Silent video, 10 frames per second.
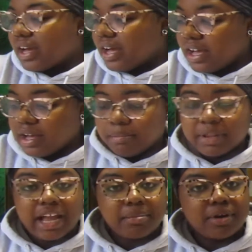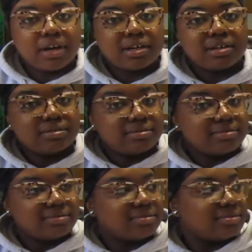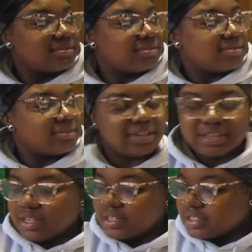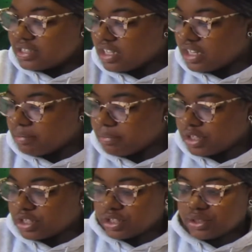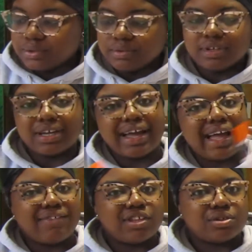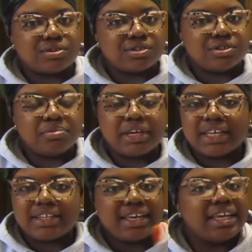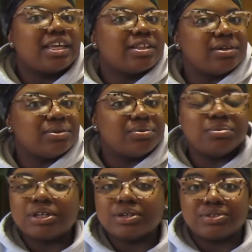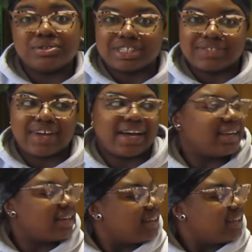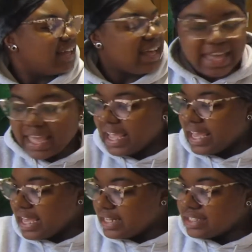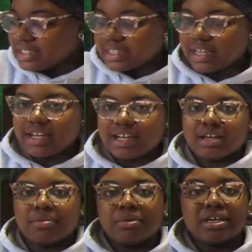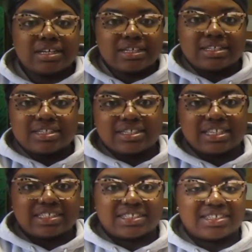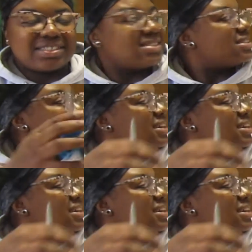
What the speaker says: a black marker, some glue. I have a little glue pen. Any glue will do just fine. And some scissors.